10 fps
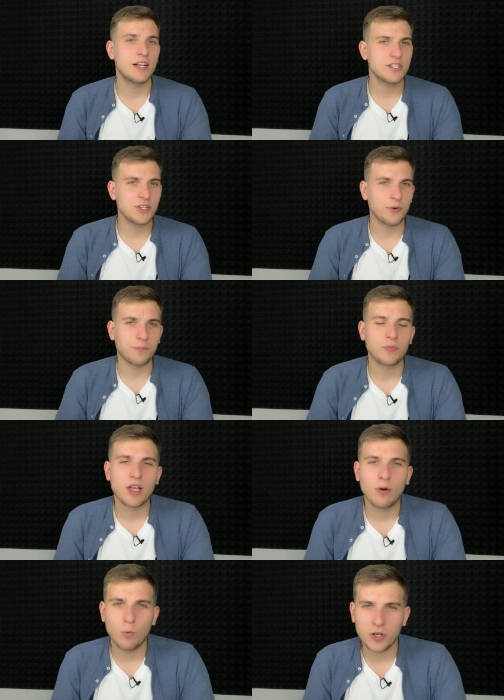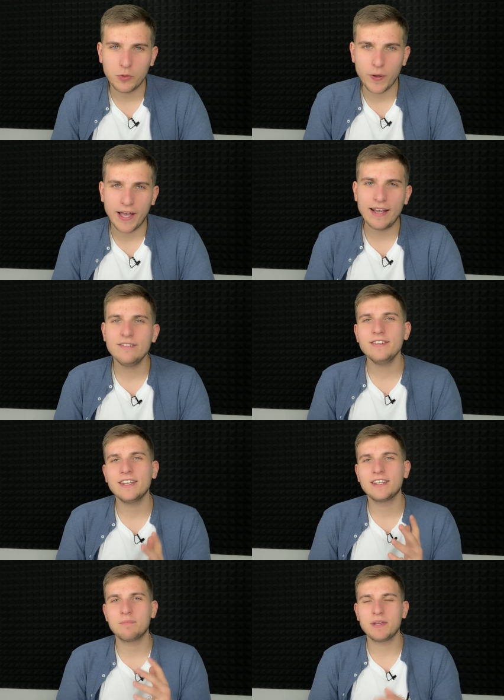So what do we have
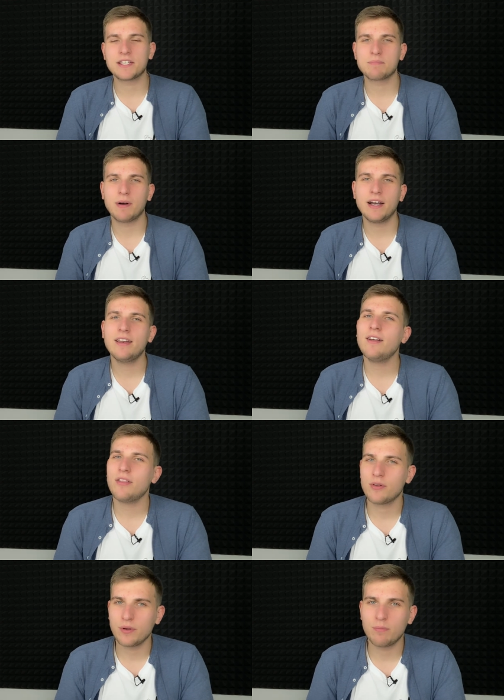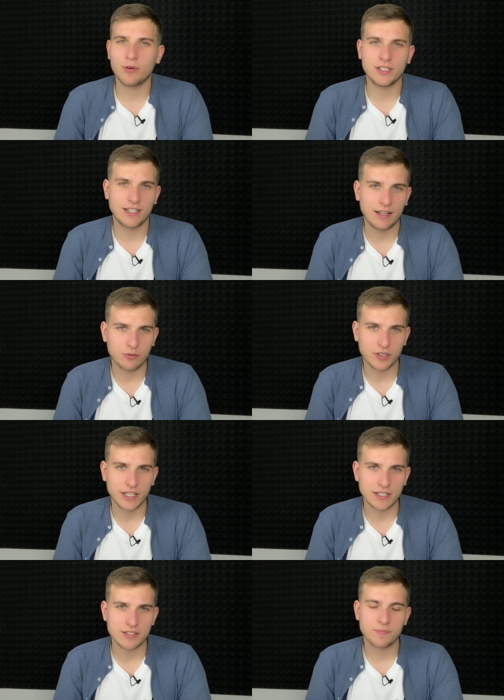in Netpeak Spider three point ten
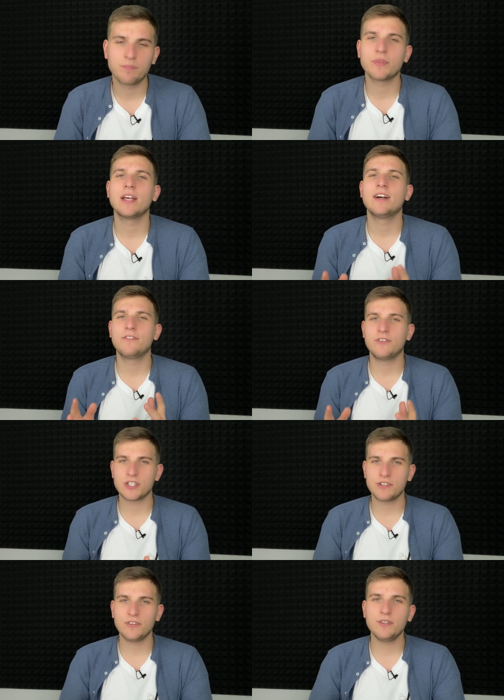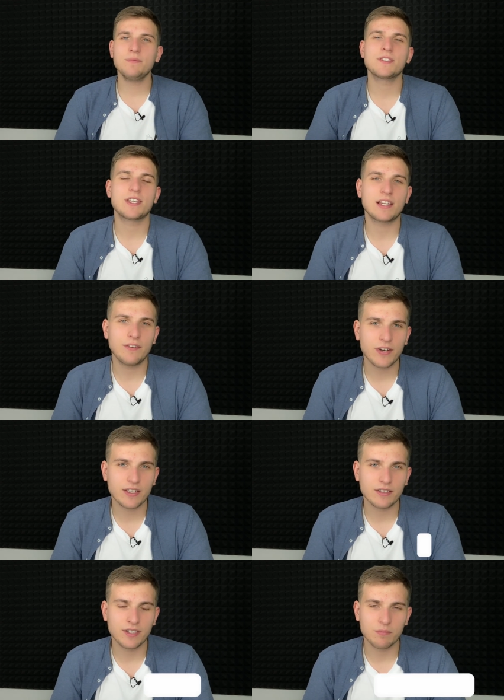release? First of all,
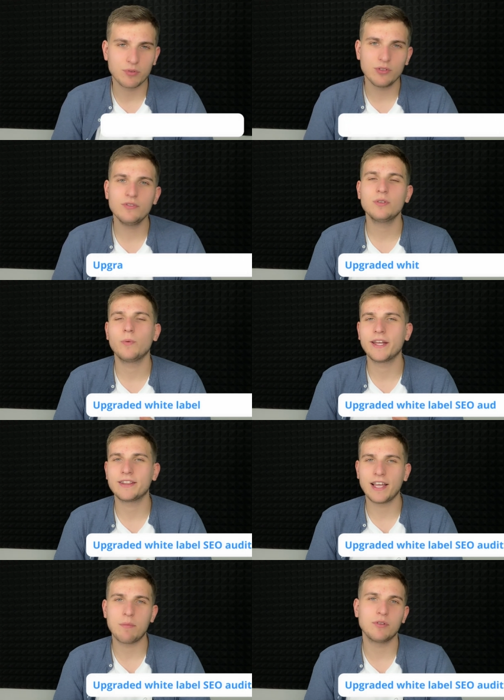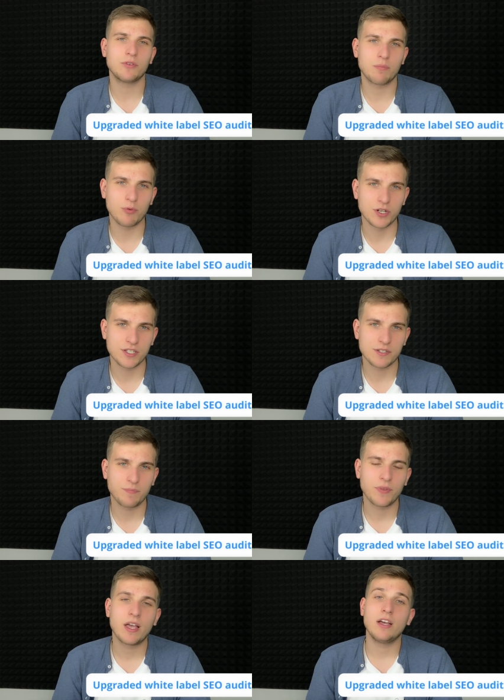significantly improved white label reports.
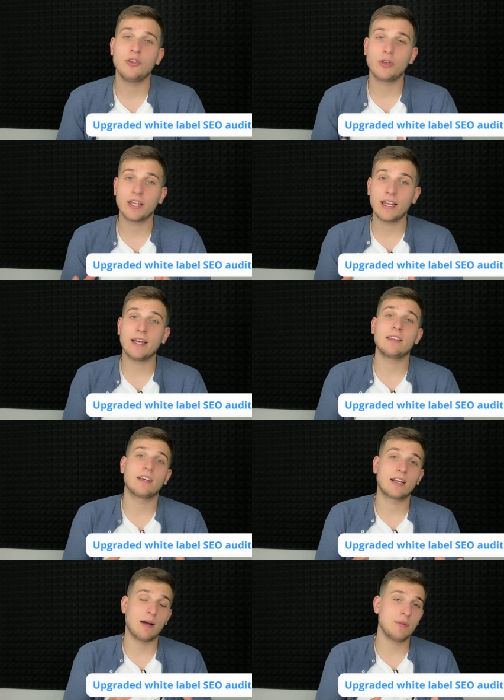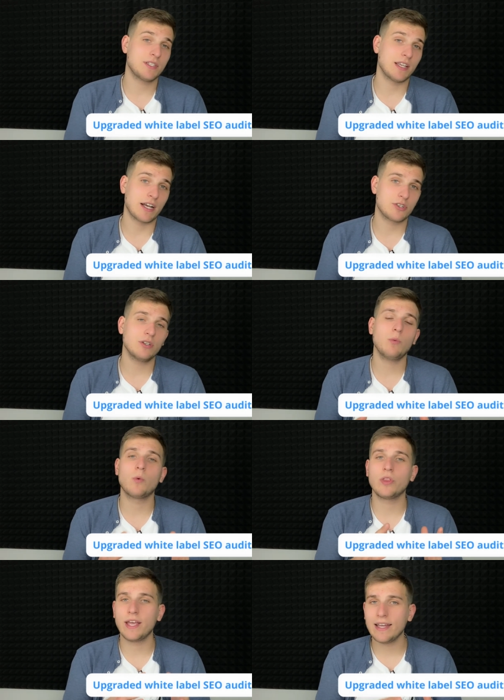You can add comment section
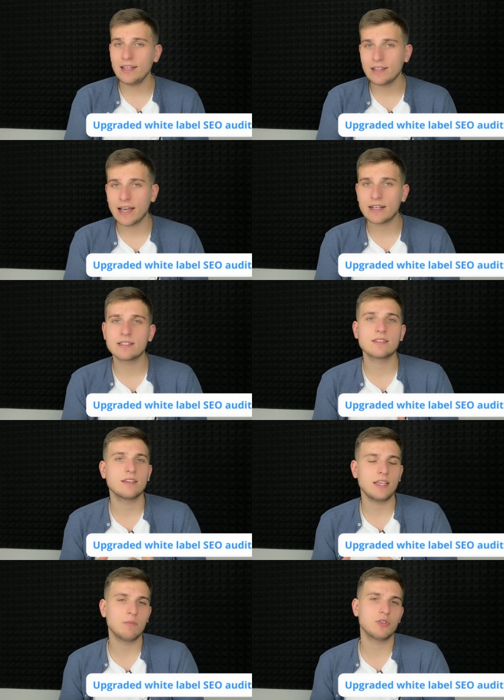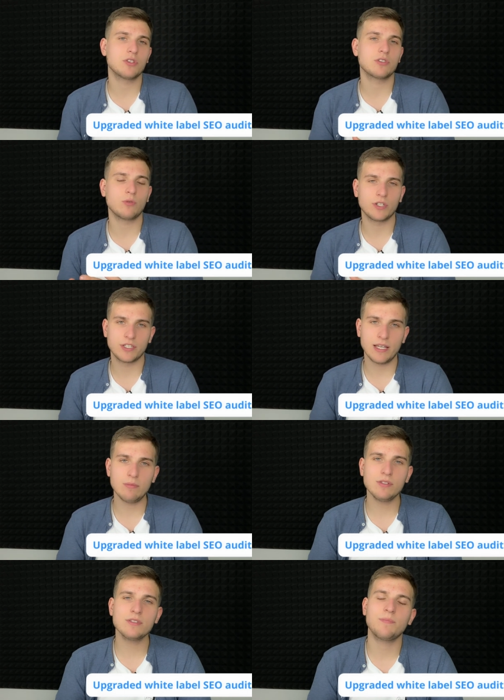with any text, images or
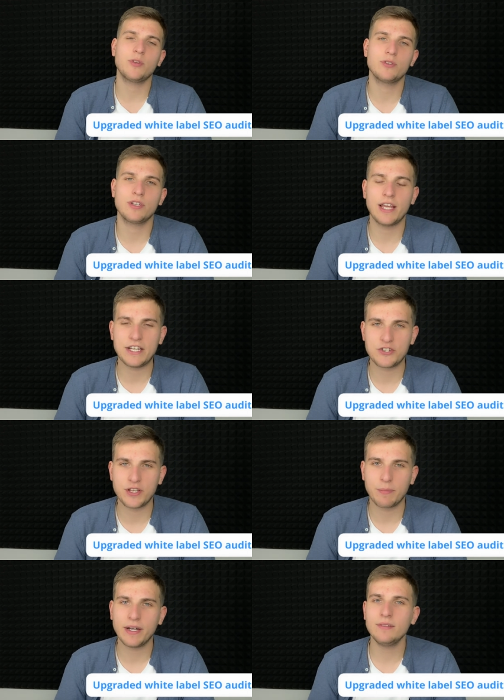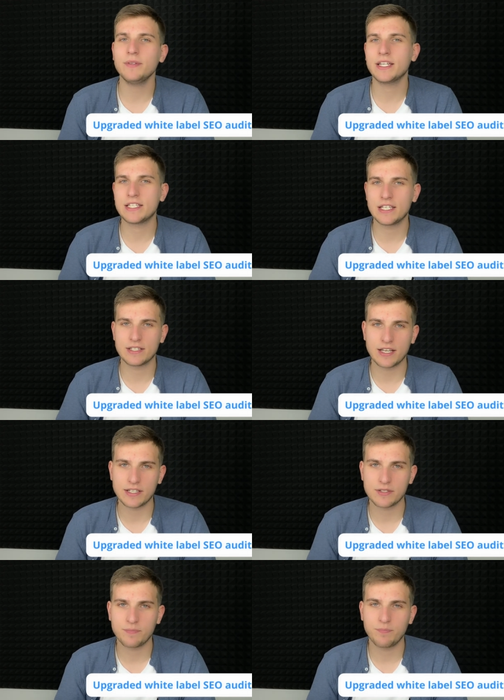tables using H T M L and C S S.